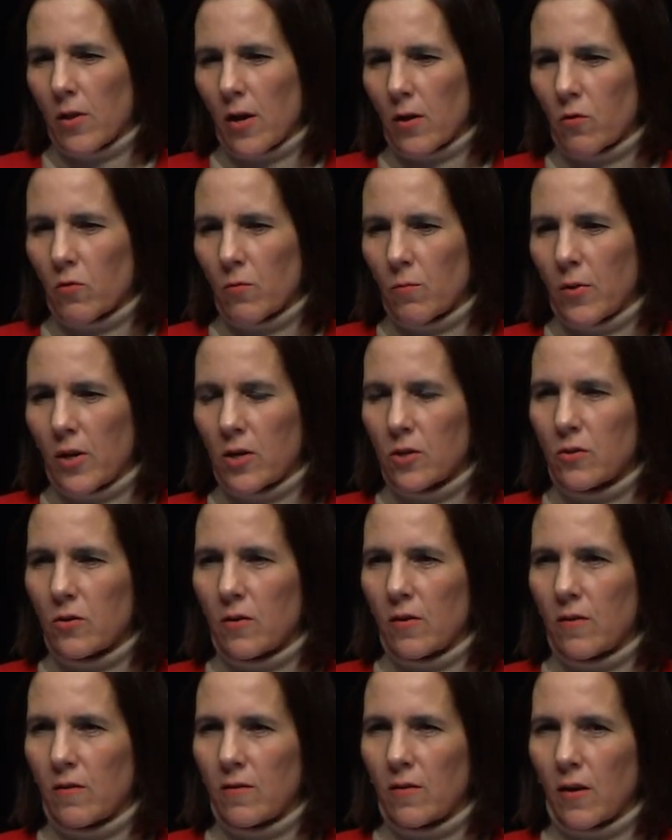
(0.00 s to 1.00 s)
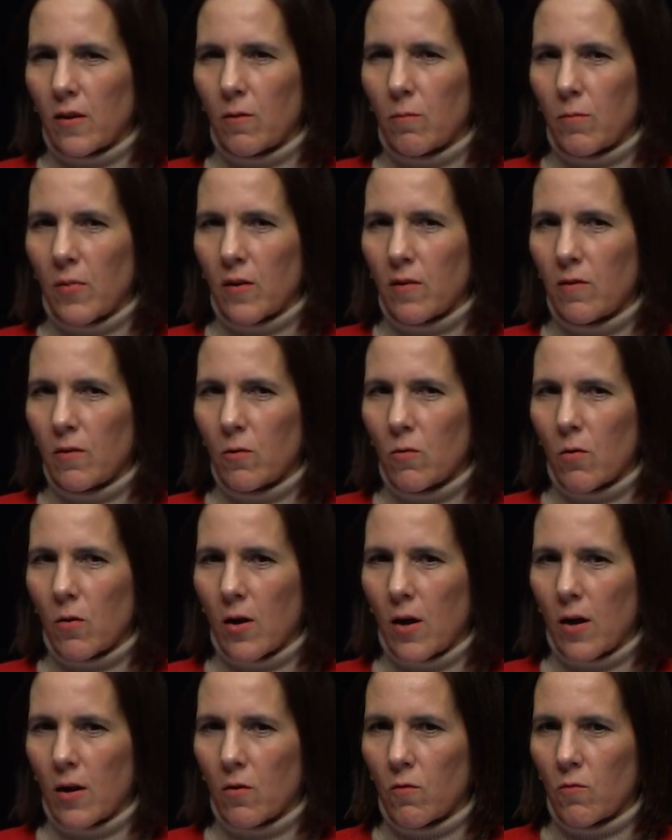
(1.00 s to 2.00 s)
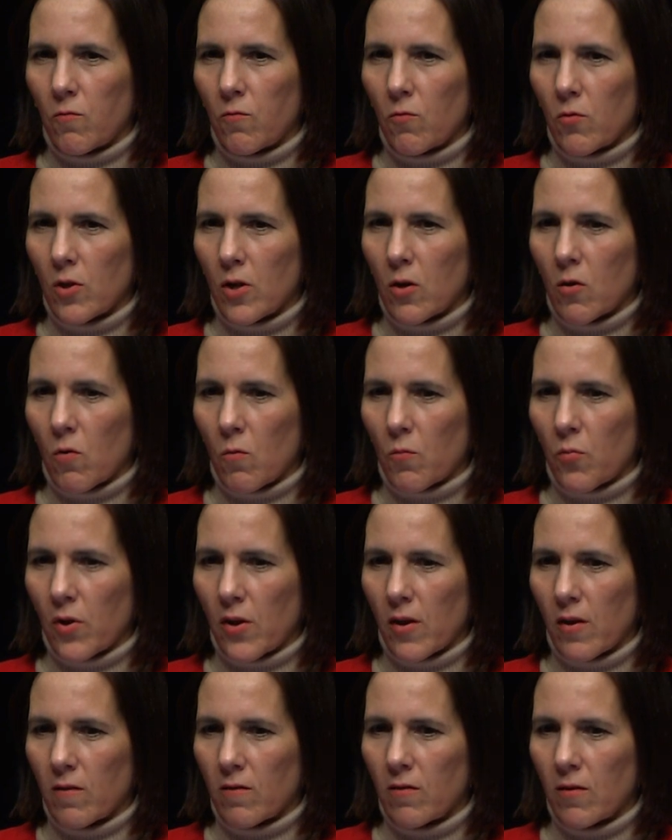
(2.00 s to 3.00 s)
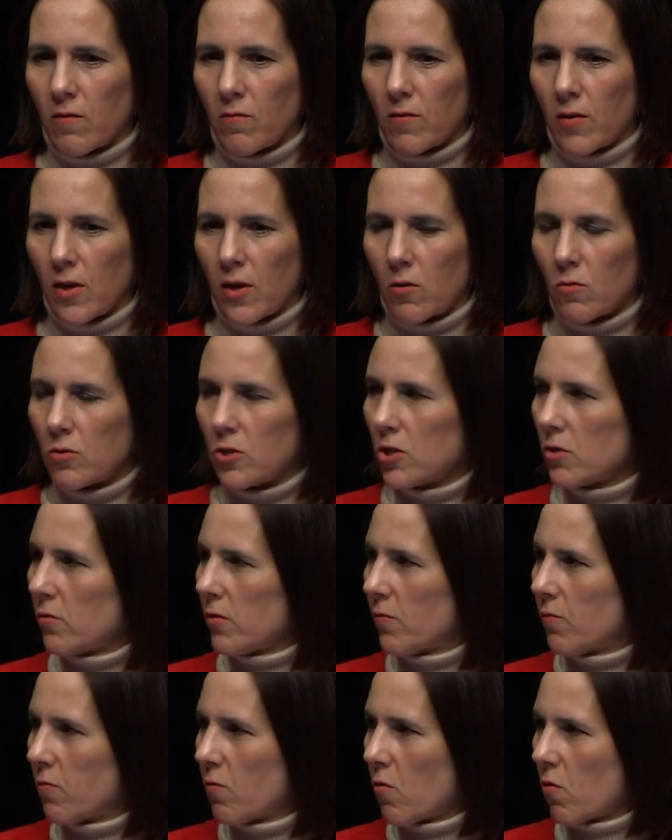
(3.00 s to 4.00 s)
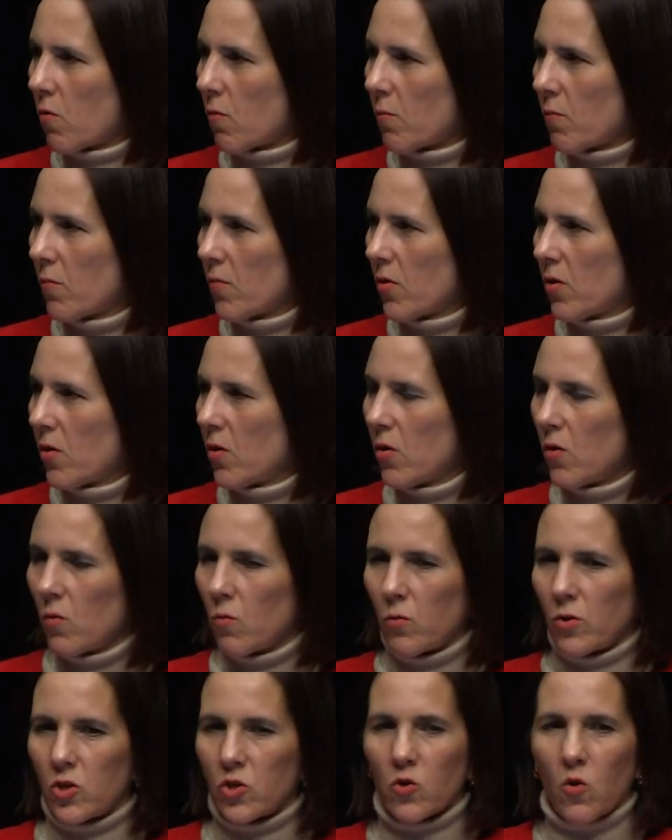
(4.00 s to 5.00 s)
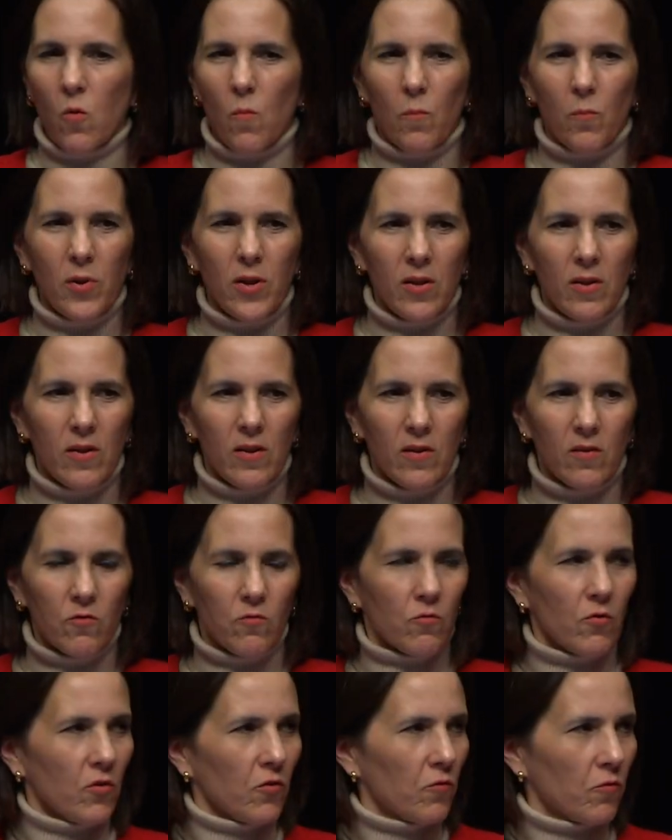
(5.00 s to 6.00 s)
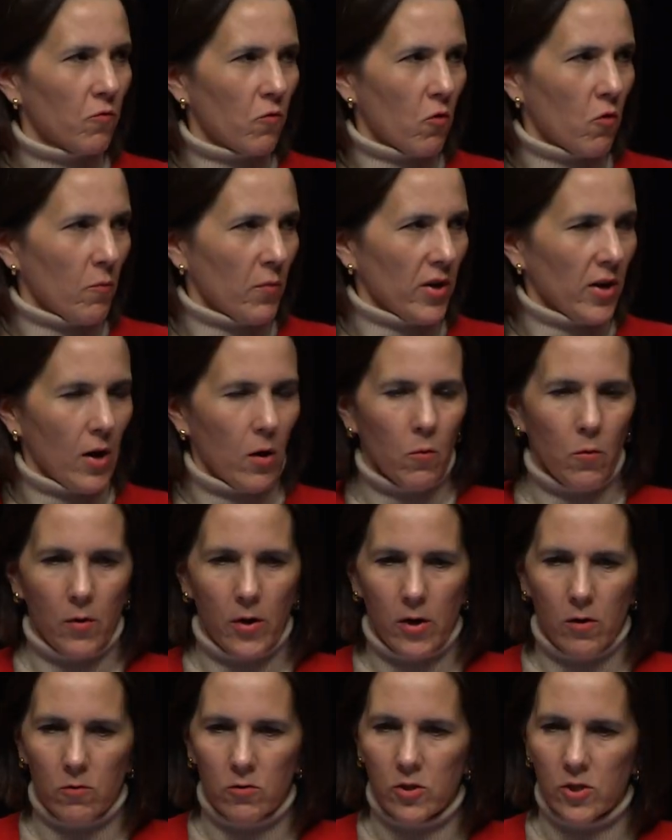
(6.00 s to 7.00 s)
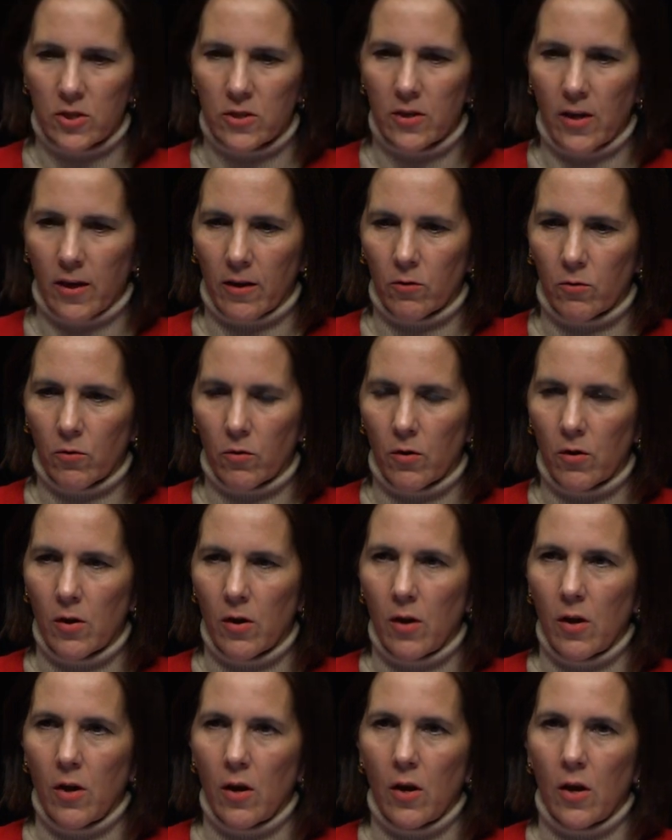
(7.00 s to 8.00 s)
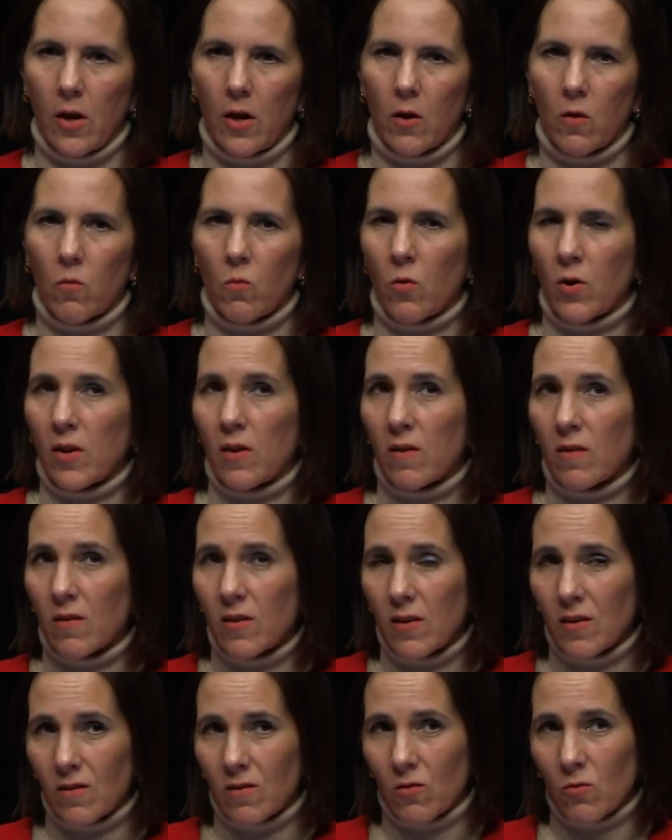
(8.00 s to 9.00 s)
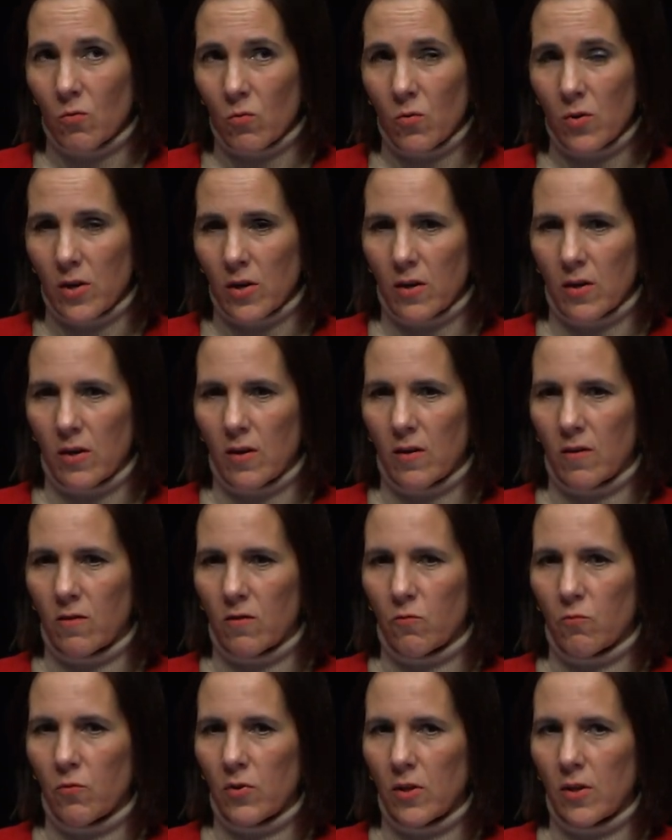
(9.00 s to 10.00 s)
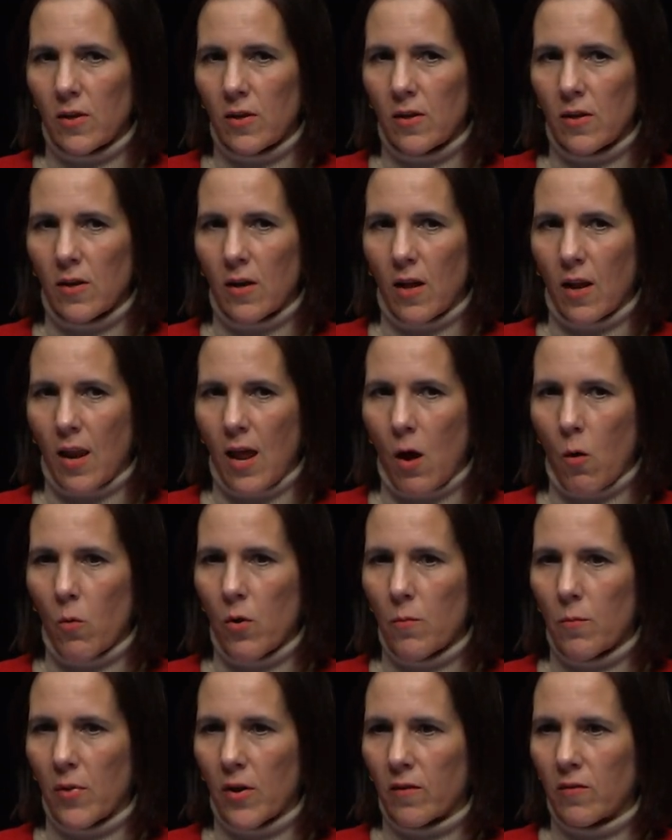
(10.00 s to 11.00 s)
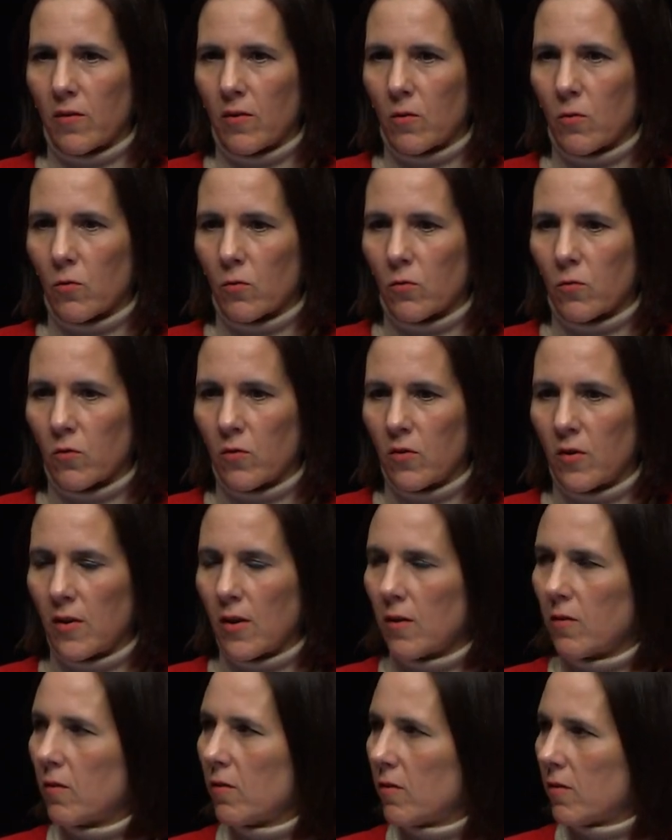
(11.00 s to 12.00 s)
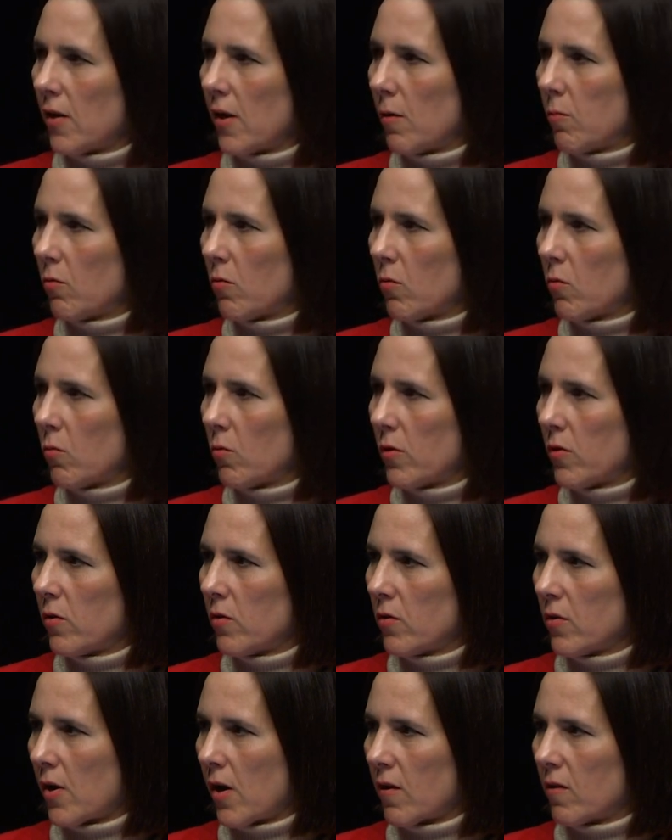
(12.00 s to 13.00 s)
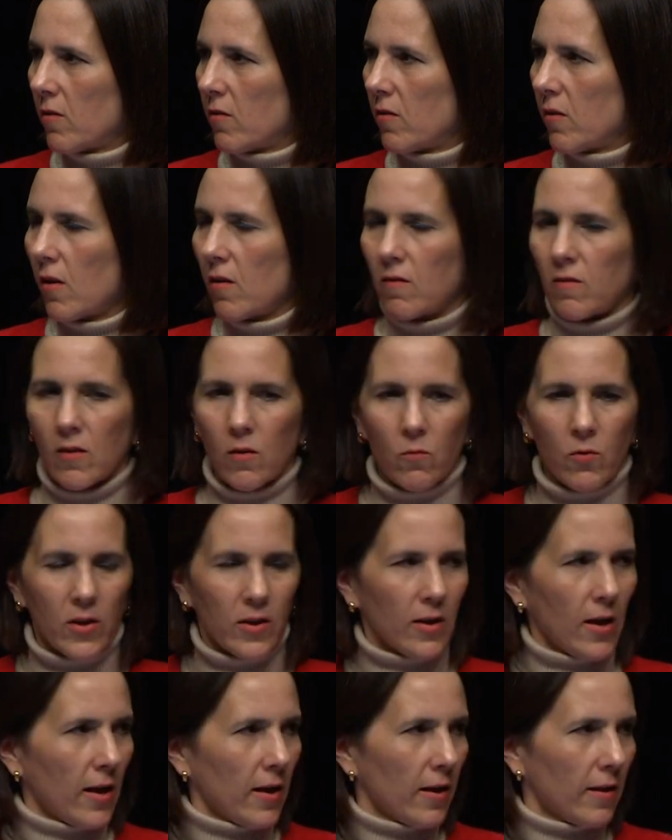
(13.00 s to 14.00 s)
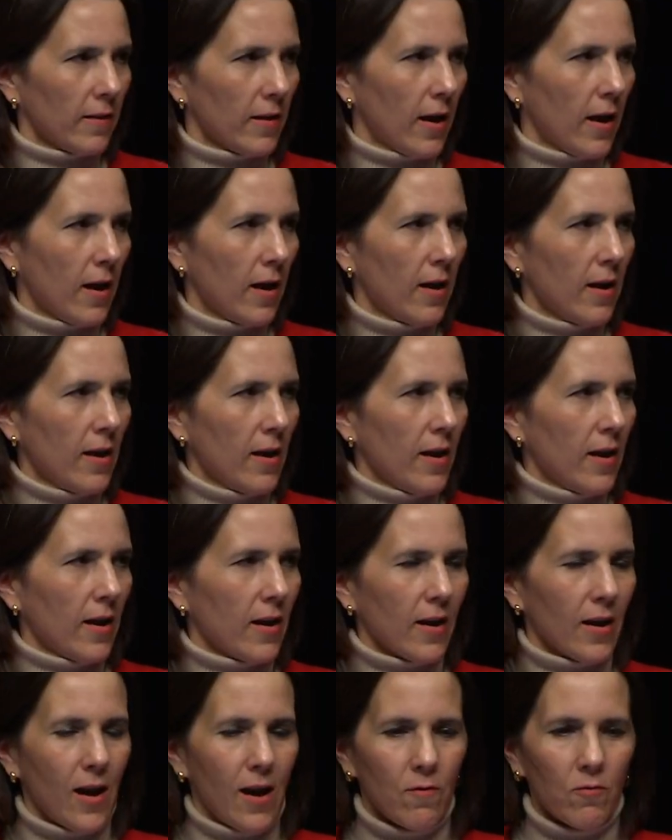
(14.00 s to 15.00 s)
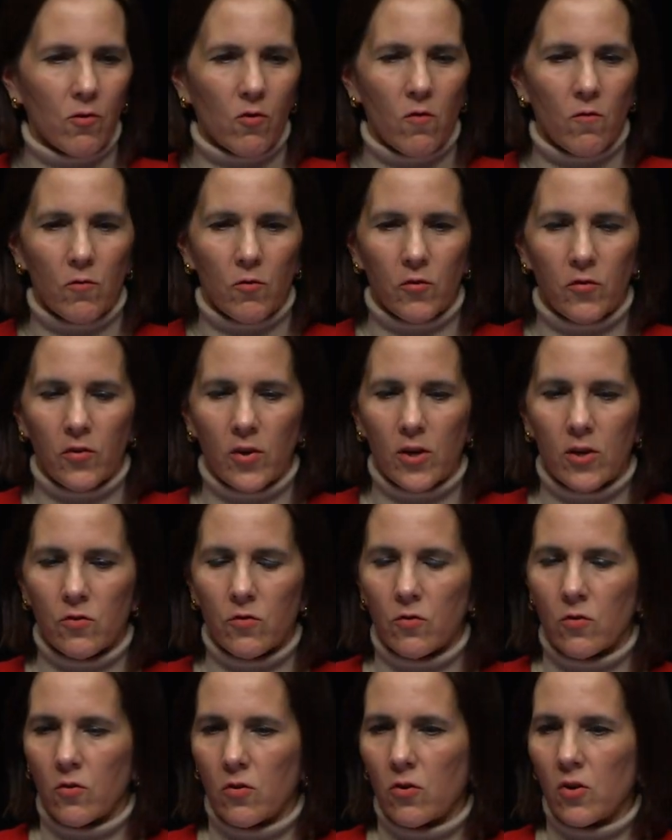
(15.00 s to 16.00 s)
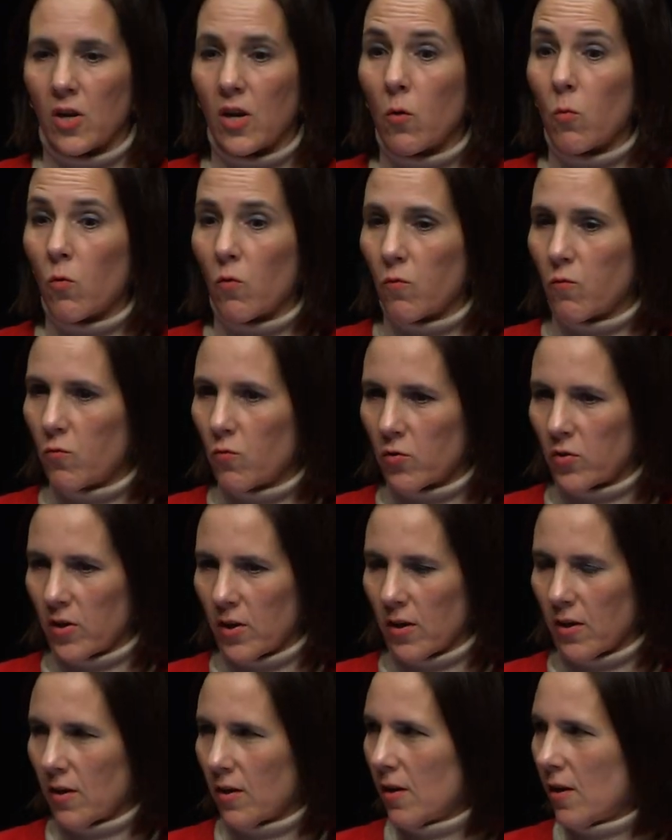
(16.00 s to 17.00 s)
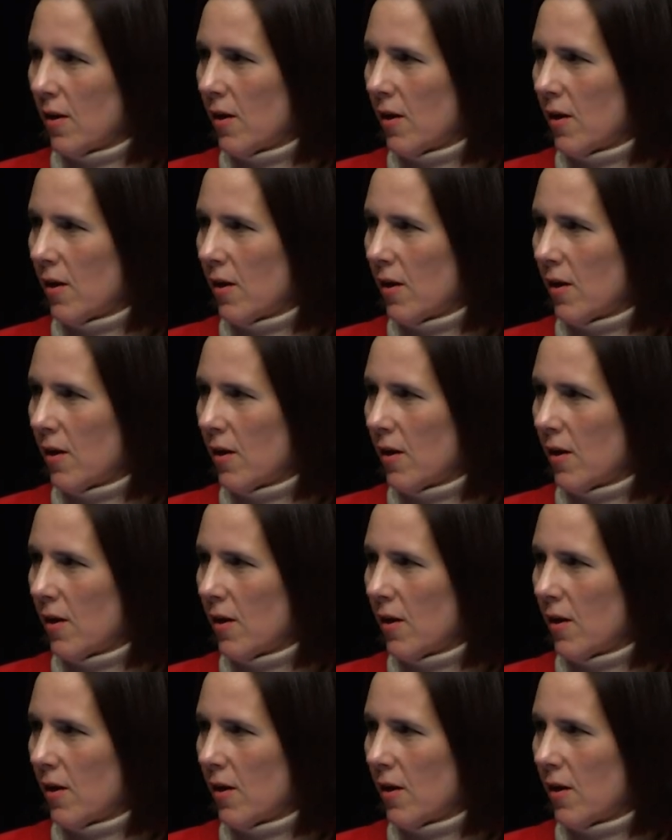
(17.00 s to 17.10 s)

like to mention is that Mexico had a fully comprehensive energy reform, which completely is transforming our energy sector. And what it is doing, it's really allowing Mexico to sit at the table with the United States and with Canada and have a conversation on an equal footing.